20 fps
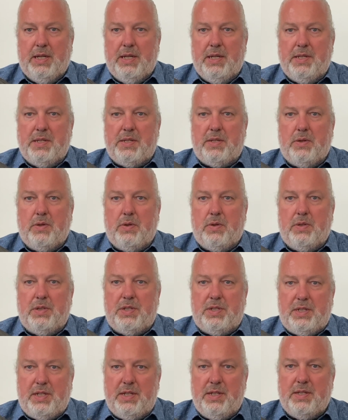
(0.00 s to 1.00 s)
So
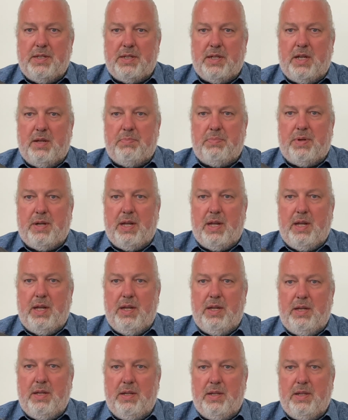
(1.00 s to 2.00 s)
since I
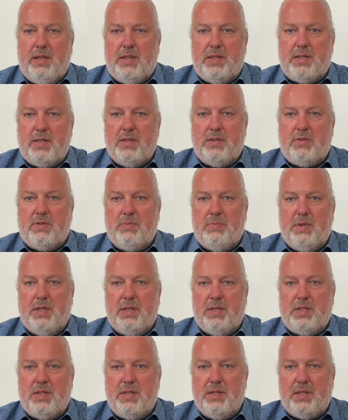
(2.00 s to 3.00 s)
play this
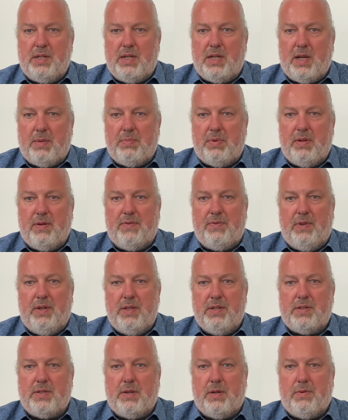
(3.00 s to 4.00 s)
instrument since a couple of
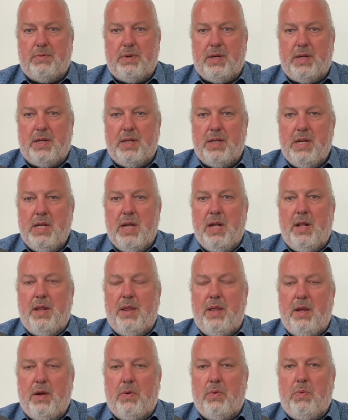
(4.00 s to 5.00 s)
years already,
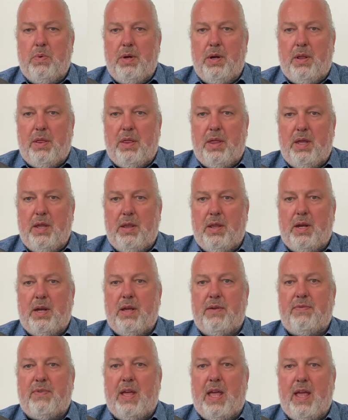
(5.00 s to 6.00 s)
the only thing that
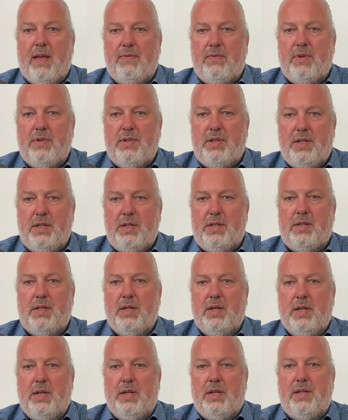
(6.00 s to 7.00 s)
I've ever did
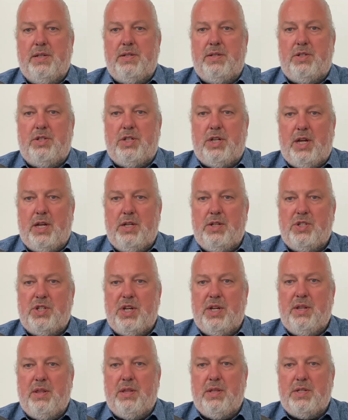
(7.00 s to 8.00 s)
is
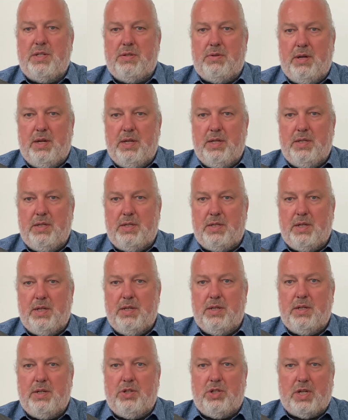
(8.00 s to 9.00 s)
changing the strings
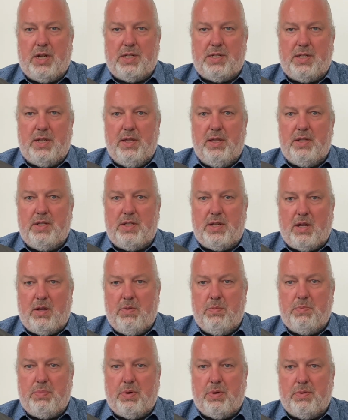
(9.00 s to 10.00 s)
and adjusting the
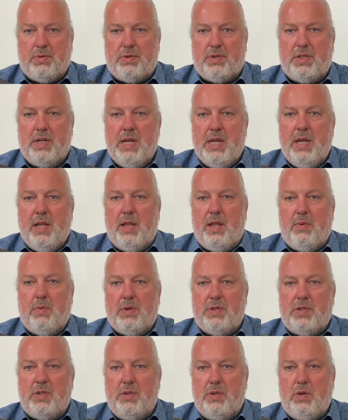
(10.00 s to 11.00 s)
sound post. There
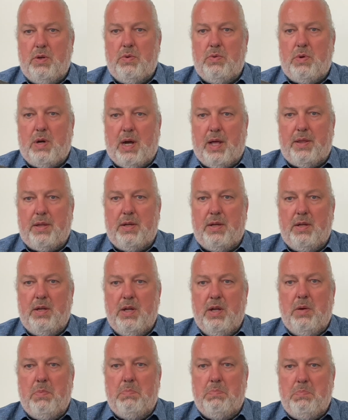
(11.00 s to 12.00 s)
was no other
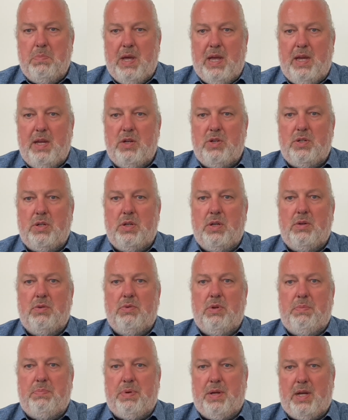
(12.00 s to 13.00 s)
major
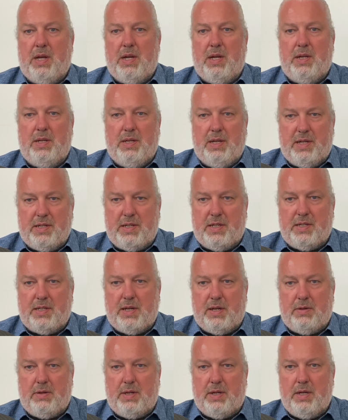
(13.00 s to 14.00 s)
repair
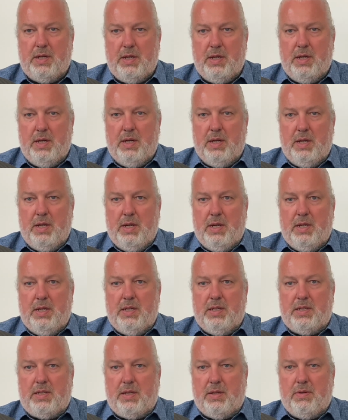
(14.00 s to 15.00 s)
necessary.
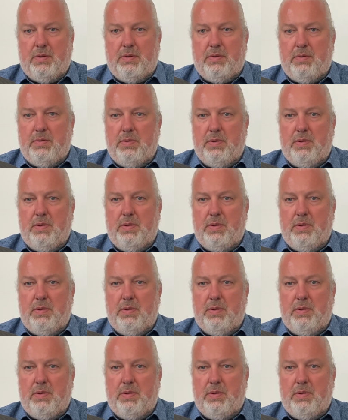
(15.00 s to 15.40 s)
So